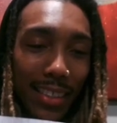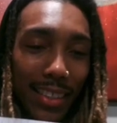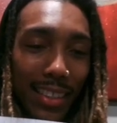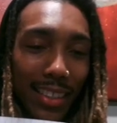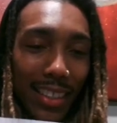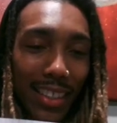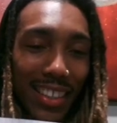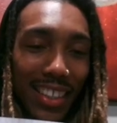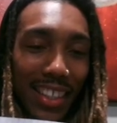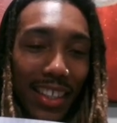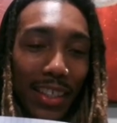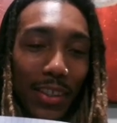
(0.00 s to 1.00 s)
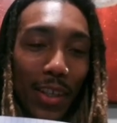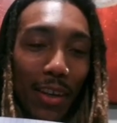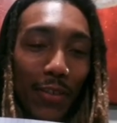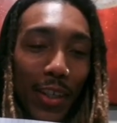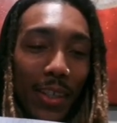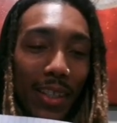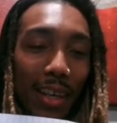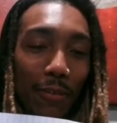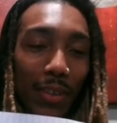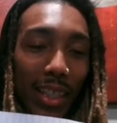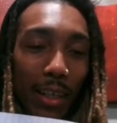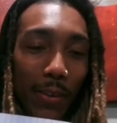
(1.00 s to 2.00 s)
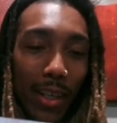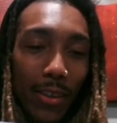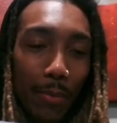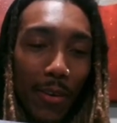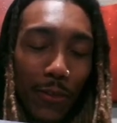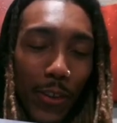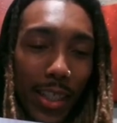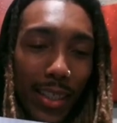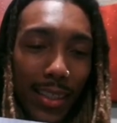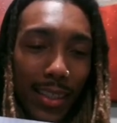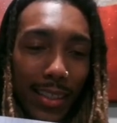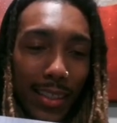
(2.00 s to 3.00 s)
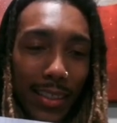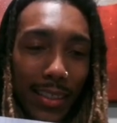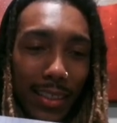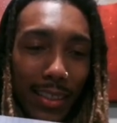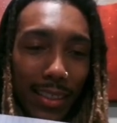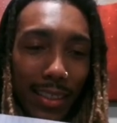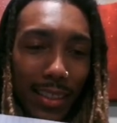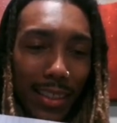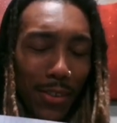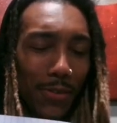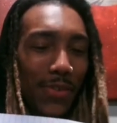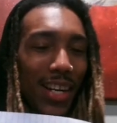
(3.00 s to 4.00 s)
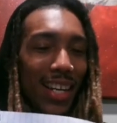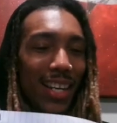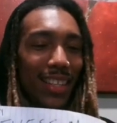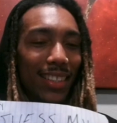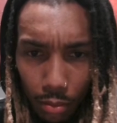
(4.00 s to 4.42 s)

All right, all right. You ever heard of Nicaragua before? Mm-mm. What?